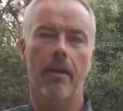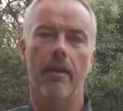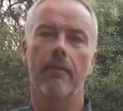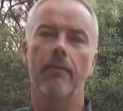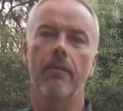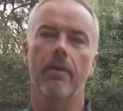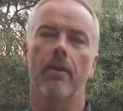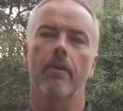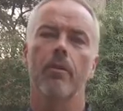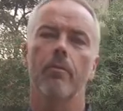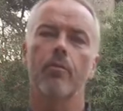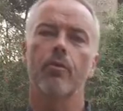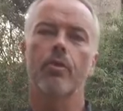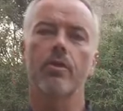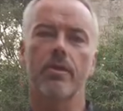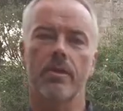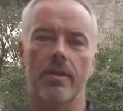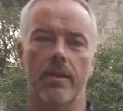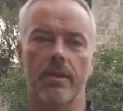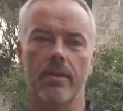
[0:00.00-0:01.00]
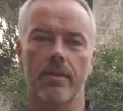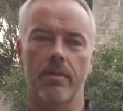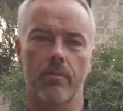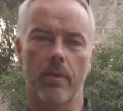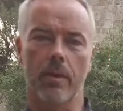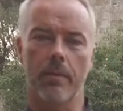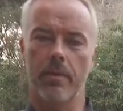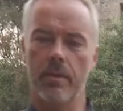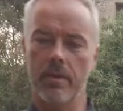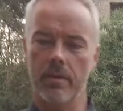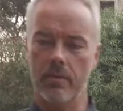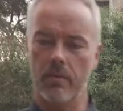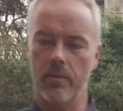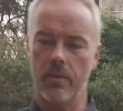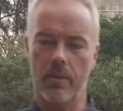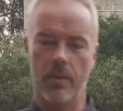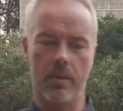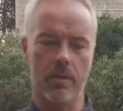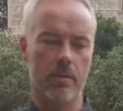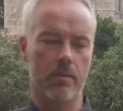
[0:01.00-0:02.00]
A very precise weapon. So
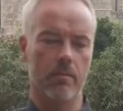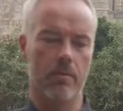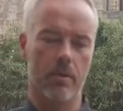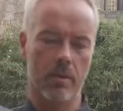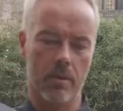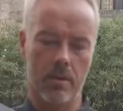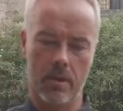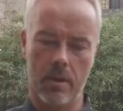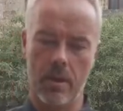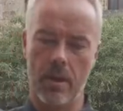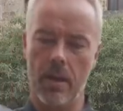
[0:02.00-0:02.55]
with this one,